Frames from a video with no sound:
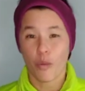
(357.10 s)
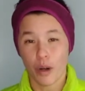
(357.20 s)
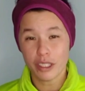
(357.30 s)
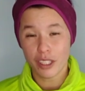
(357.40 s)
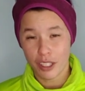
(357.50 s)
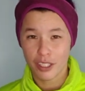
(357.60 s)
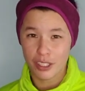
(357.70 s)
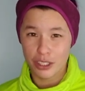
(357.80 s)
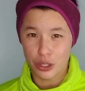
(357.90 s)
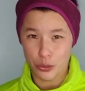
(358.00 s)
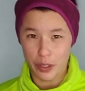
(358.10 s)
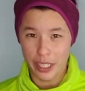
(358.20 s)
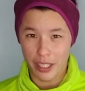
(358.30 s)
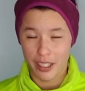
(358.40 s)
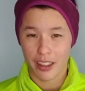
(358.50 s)
what's a good
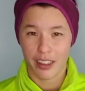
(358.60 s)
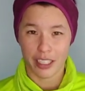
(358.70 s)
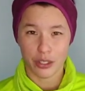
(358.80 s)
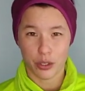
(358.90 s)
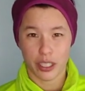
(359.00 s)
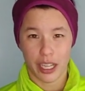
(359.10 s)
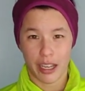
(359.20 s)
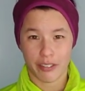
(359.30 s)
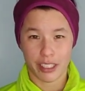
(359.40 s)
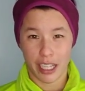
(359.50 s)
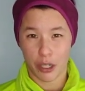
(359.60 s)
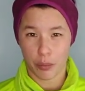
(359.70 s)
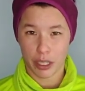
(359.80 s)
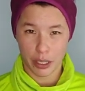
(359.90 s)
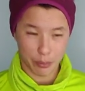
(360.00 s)
drink that you can have to help